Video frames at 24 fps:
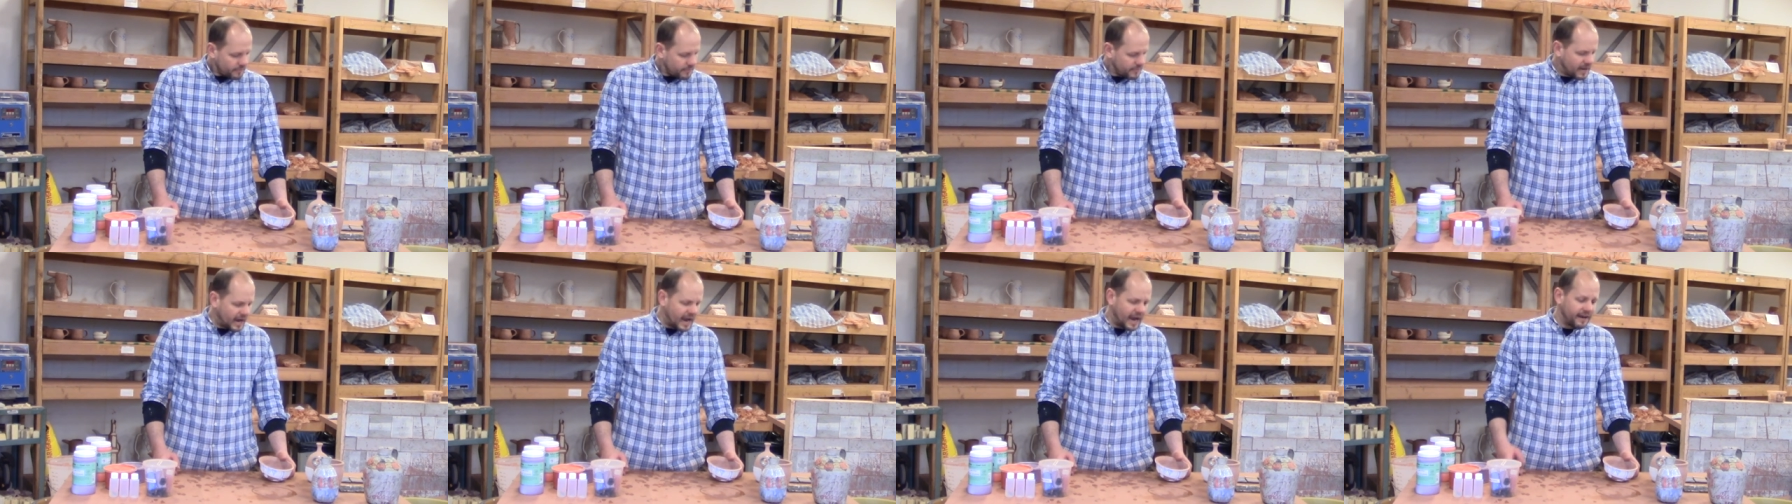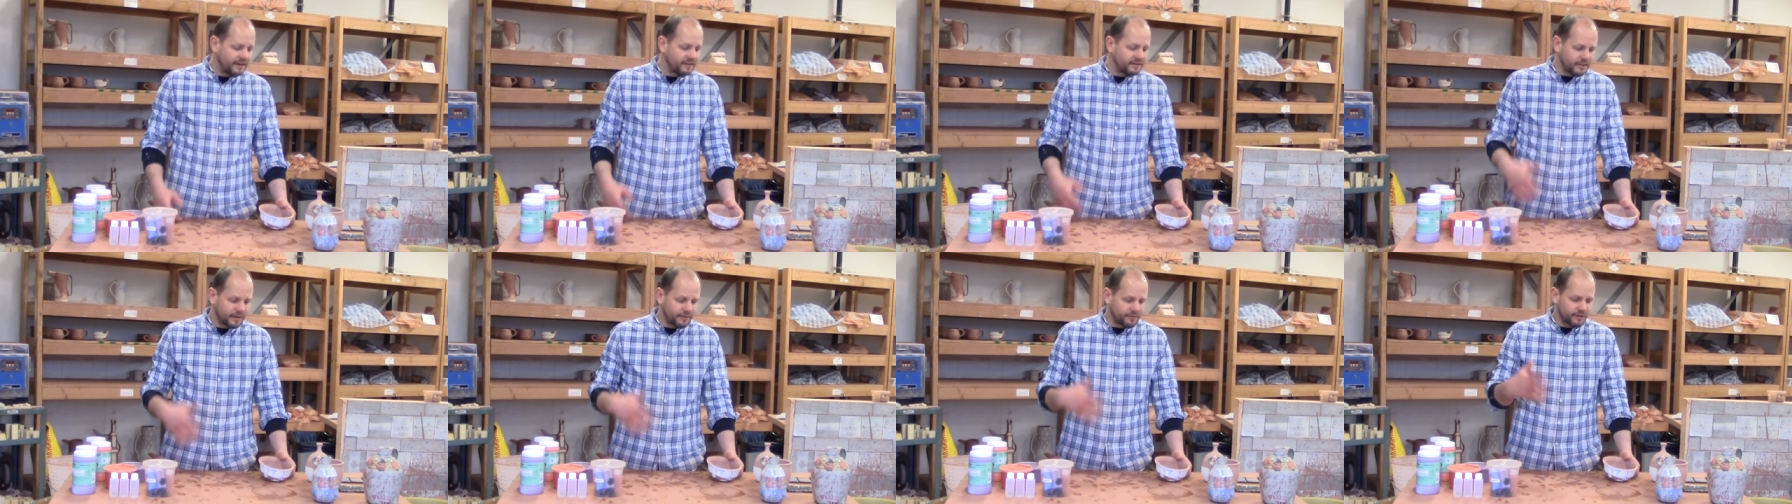and
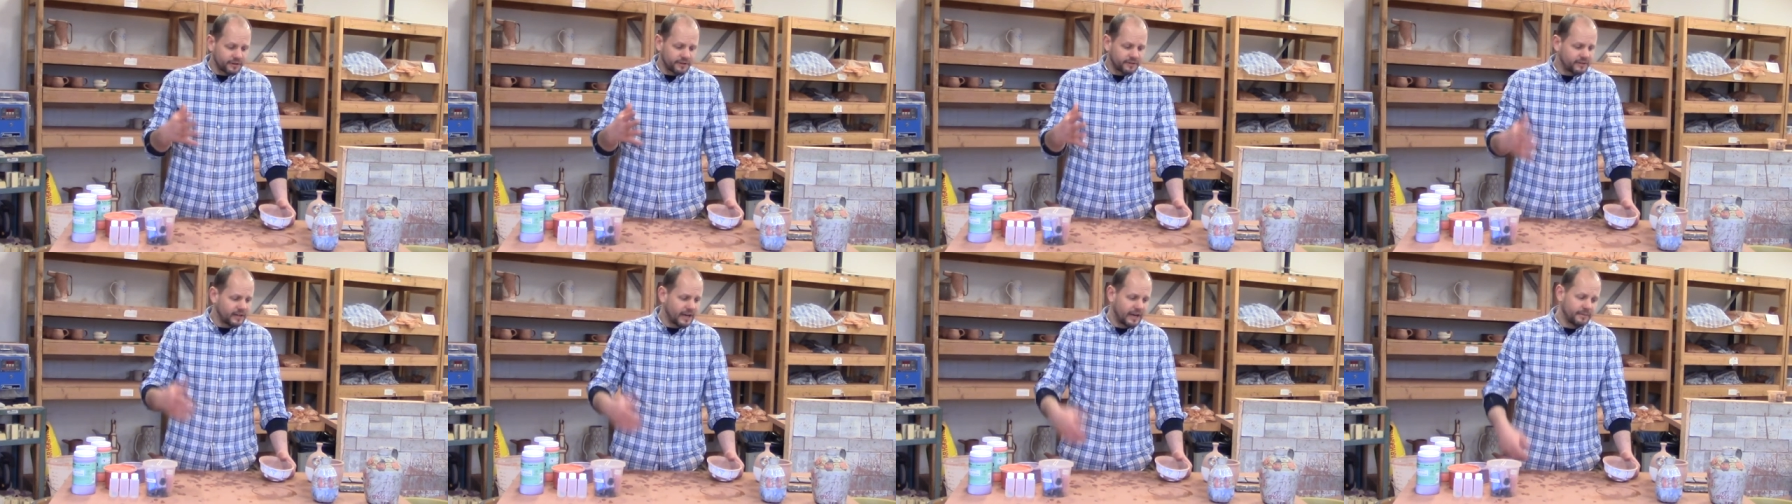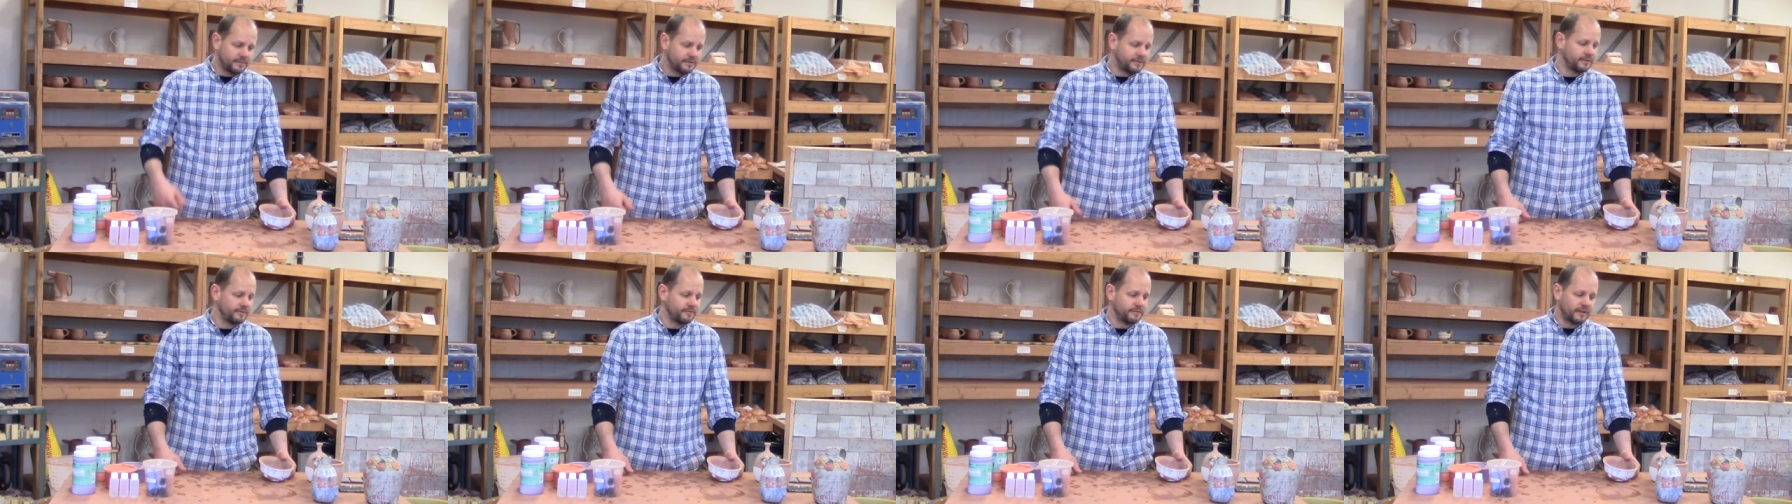different
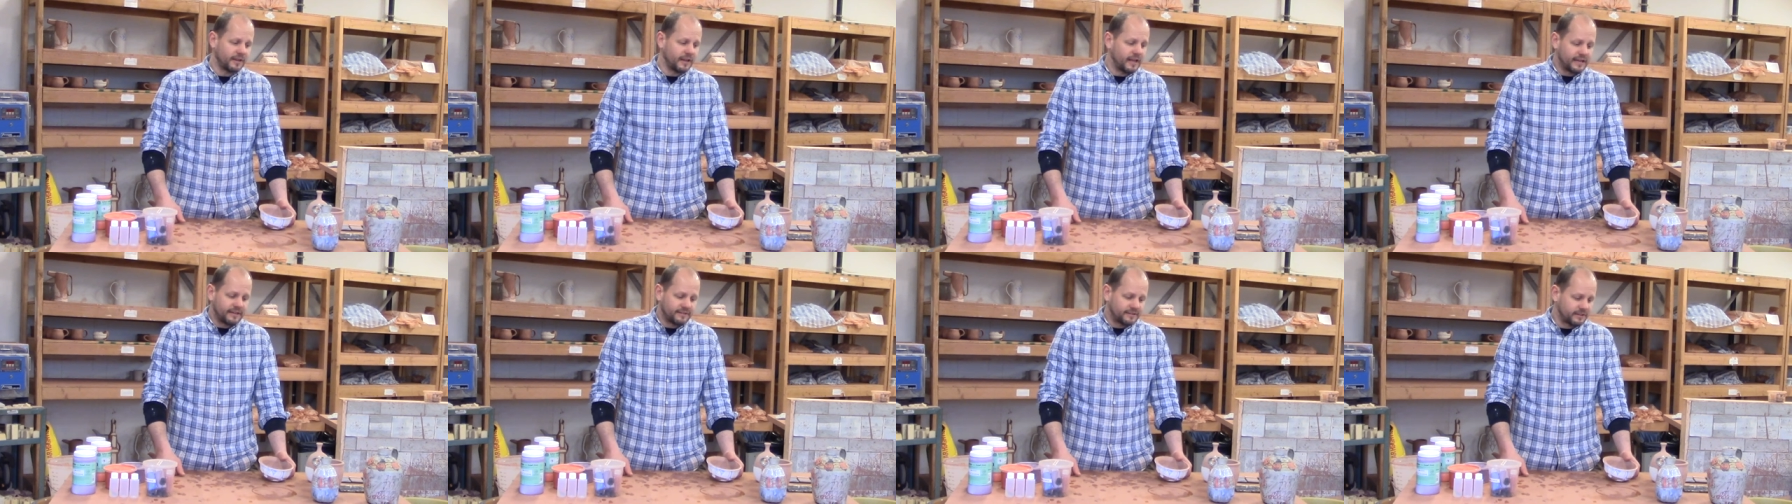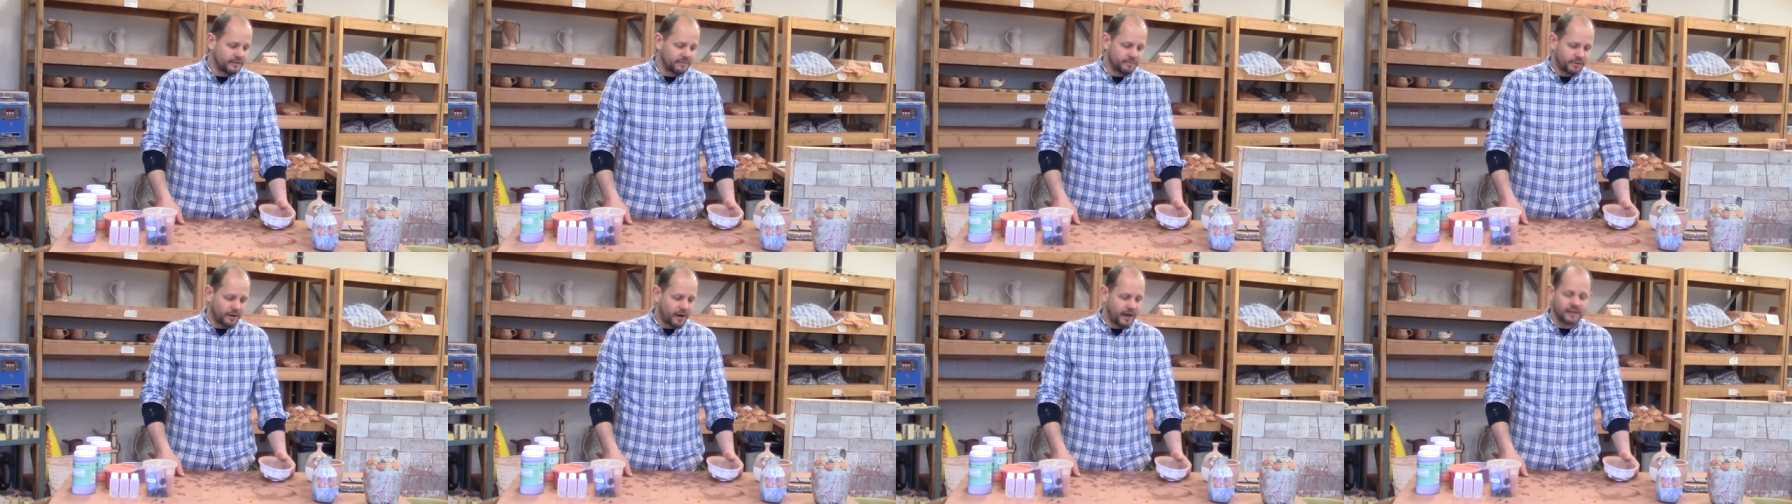types of
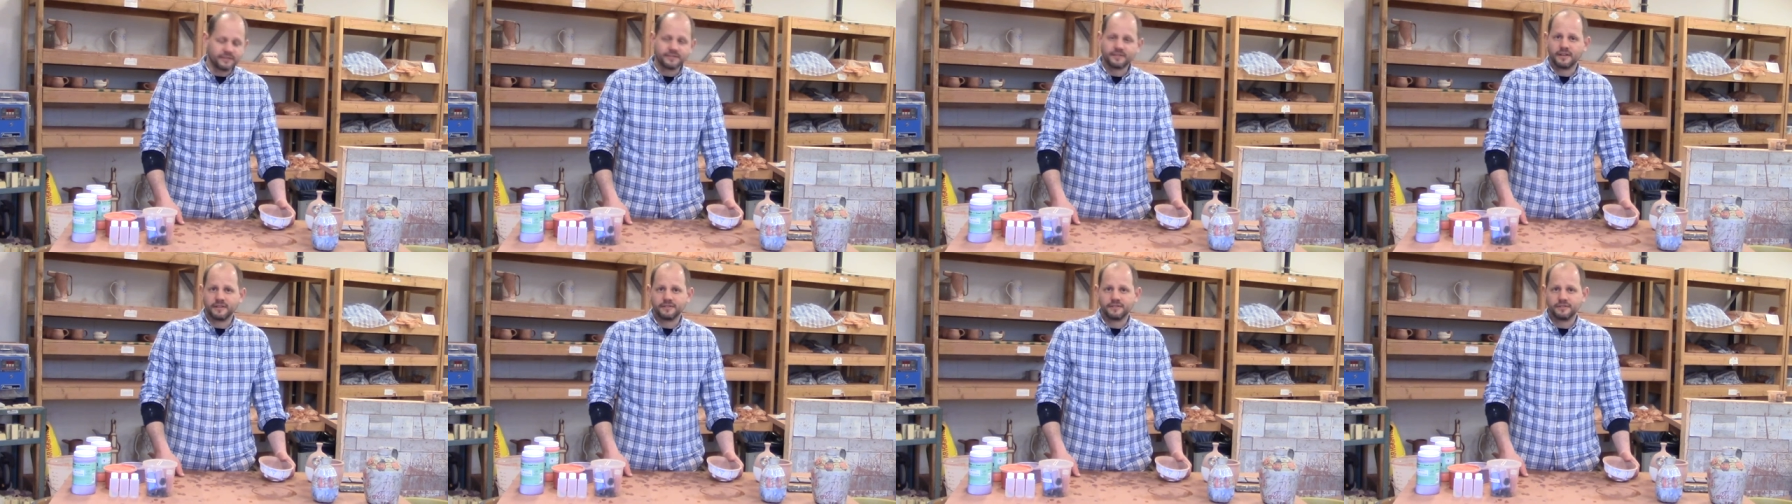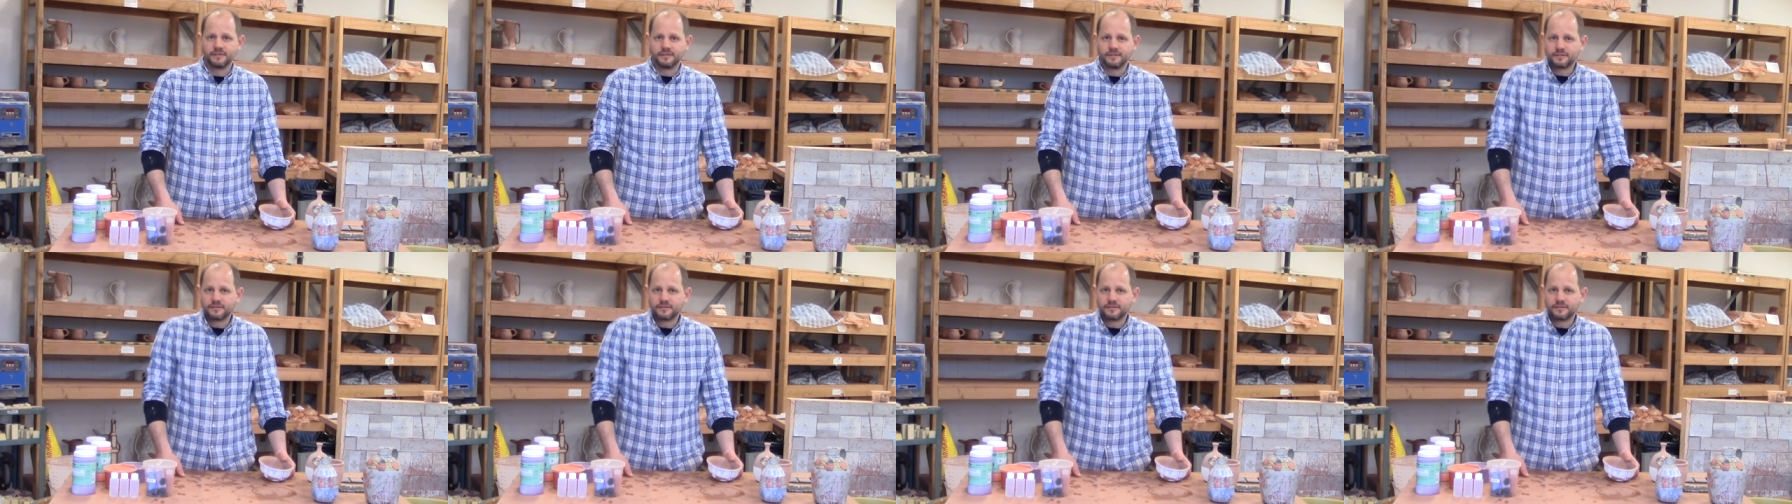glazing processes.